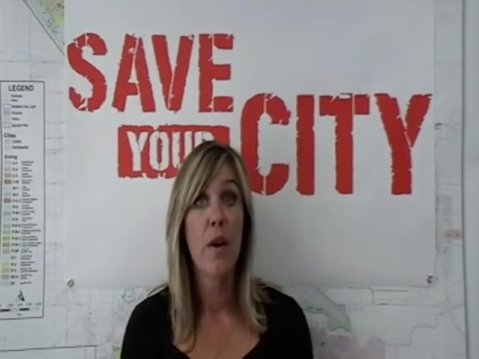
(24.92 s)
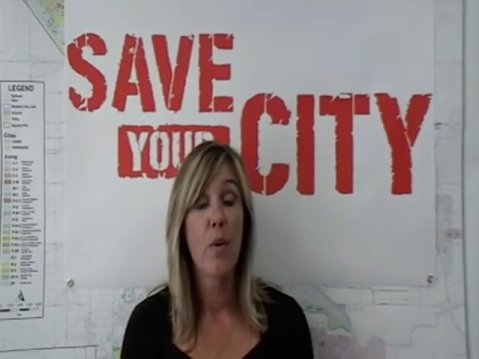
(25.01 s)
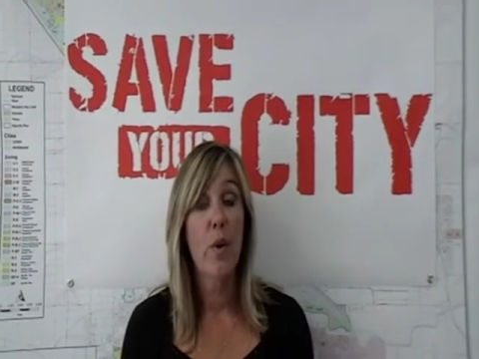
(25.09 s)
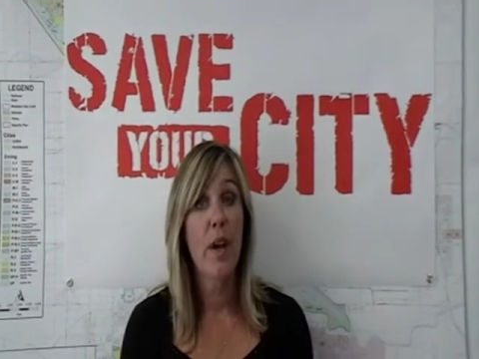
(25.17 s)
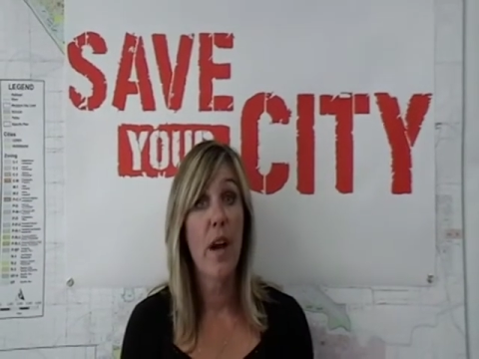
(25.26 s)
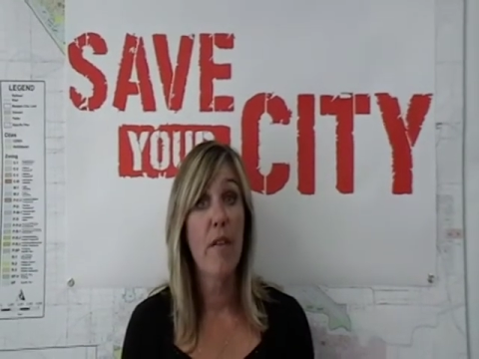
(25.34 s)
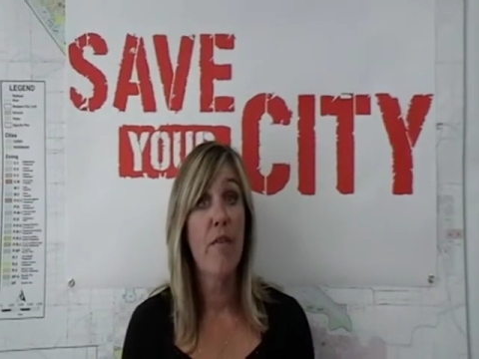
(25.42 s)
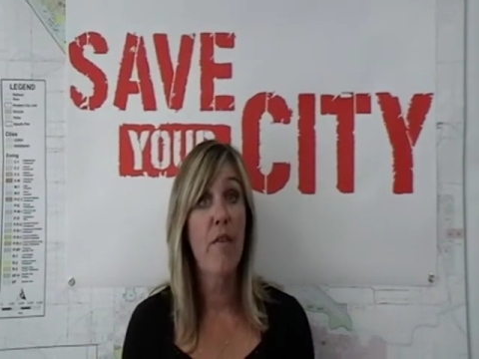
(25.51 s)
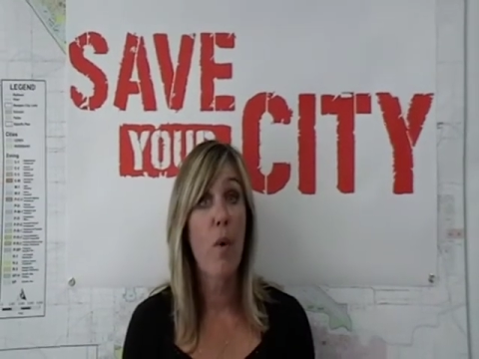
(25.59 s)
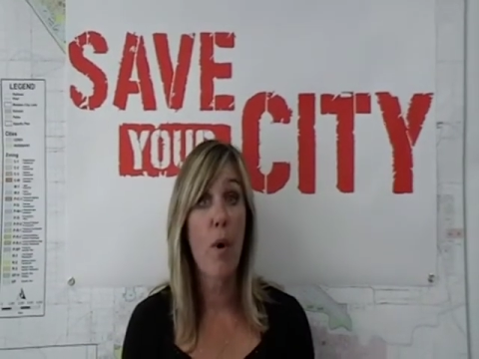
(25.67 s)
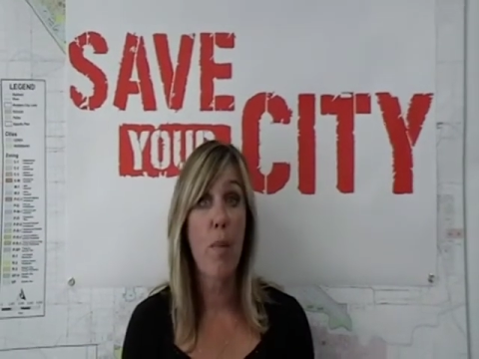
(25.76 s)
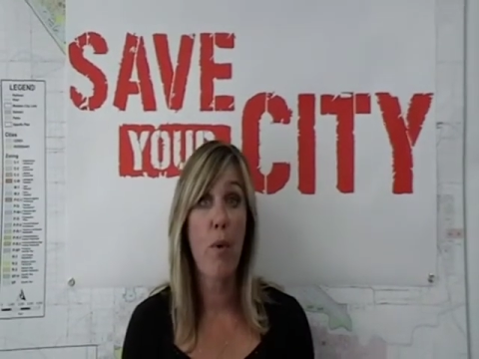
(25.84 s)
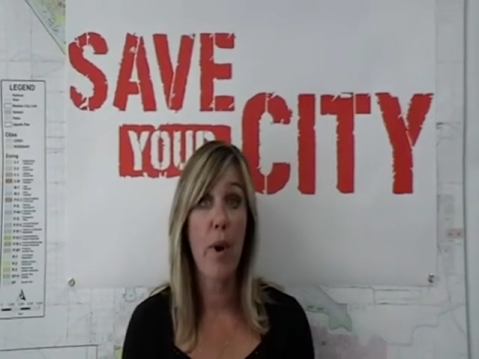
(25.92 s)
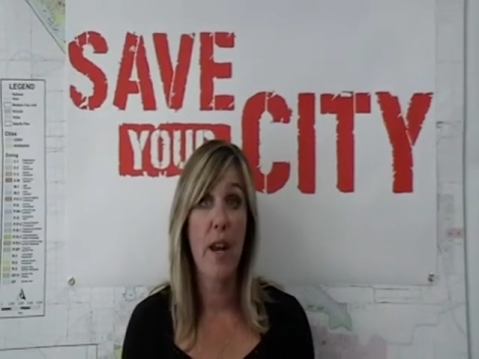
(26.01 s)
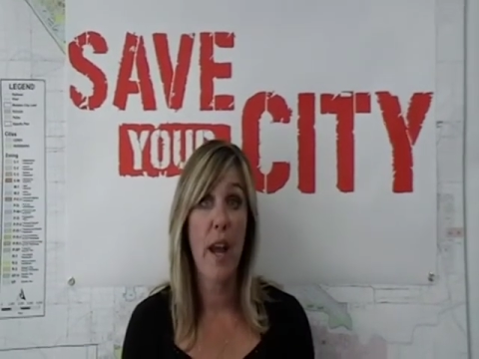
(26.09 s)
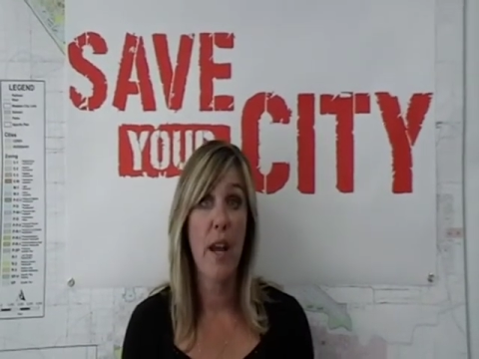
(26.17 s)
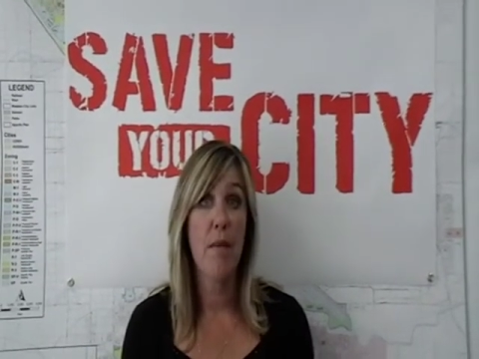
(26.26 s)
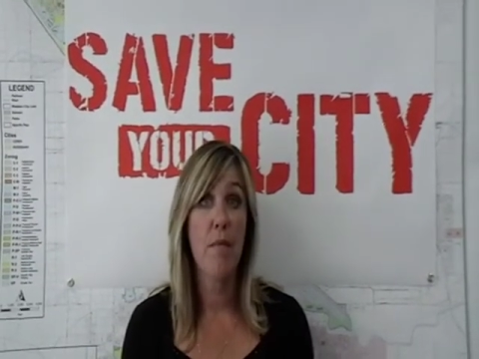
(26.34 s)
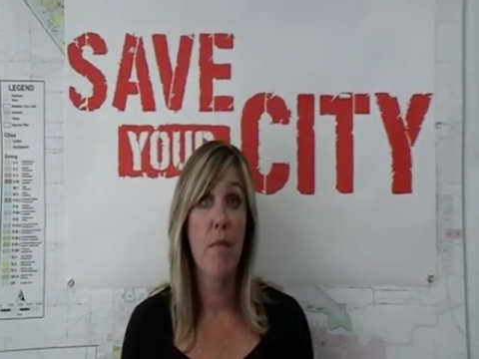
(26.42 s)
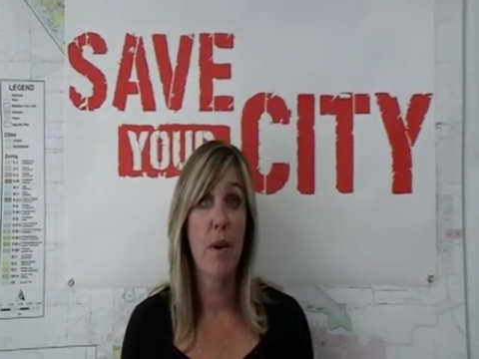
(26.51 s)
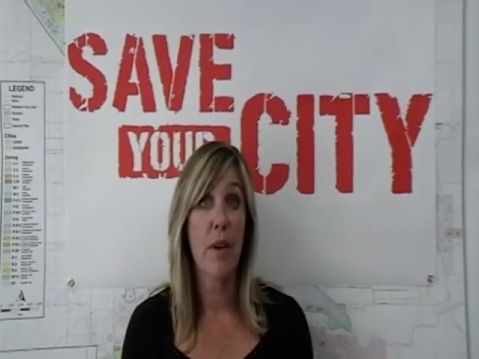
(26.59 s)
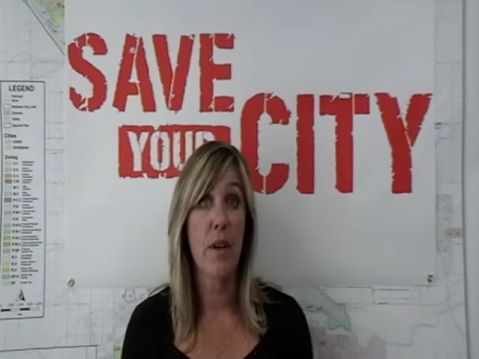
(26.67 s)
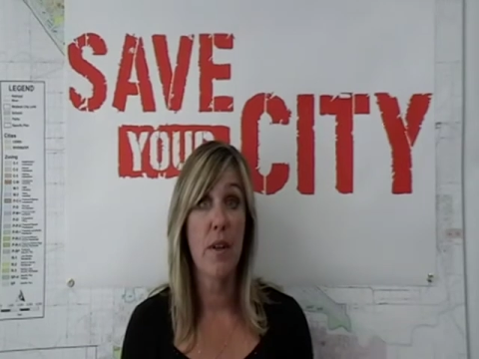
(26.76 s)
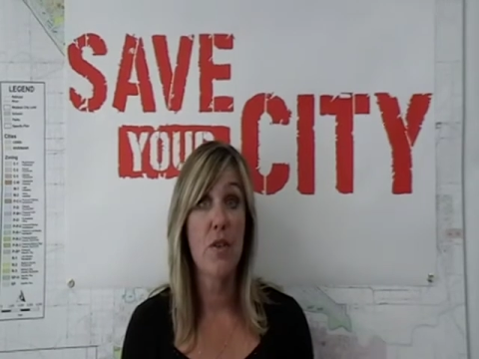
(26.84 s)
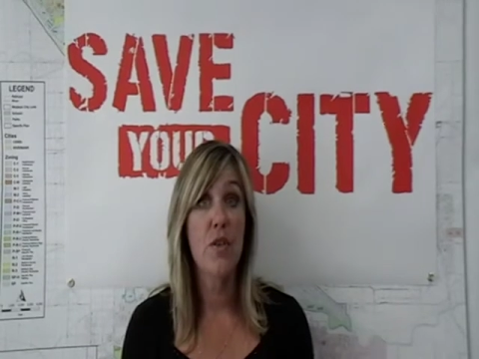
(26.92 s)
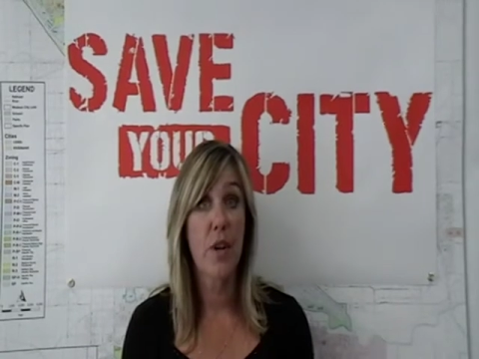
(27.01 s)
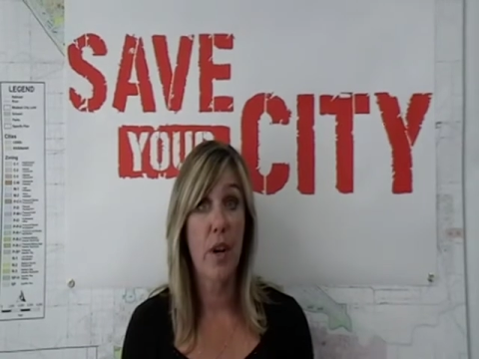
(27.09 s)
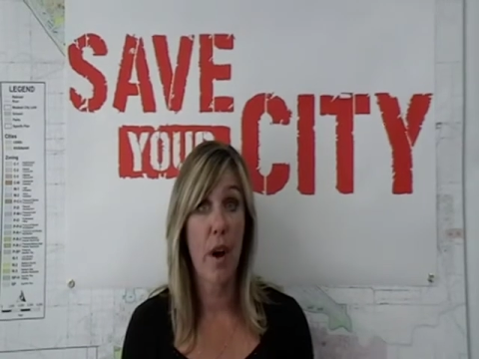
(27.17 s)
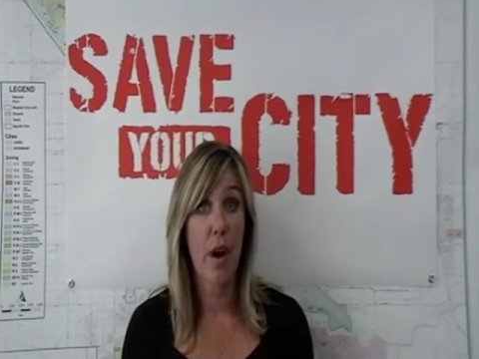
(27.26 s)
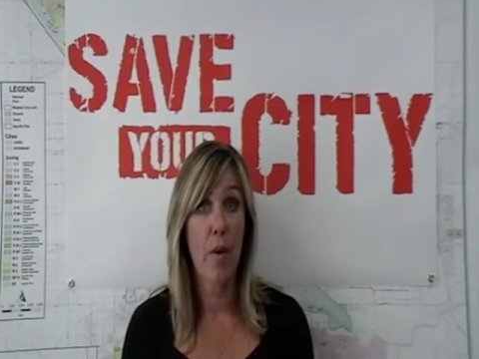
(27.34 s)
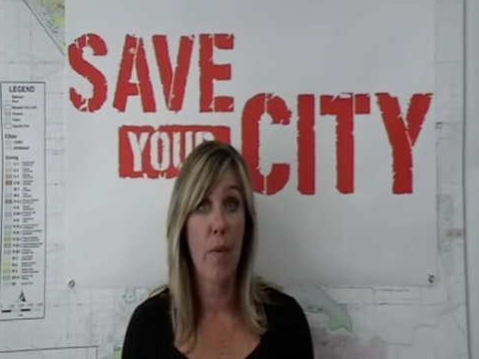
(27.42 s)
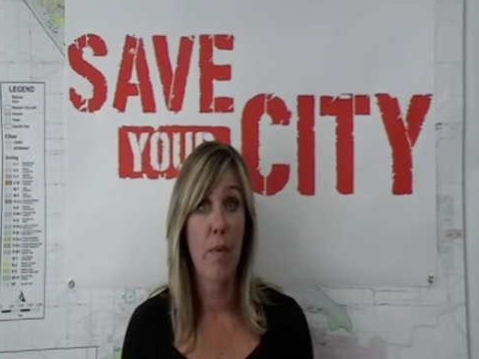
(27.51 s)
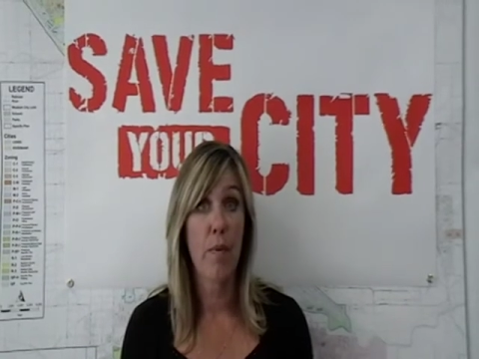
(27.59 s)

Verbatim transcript: We have $4.8 million to go.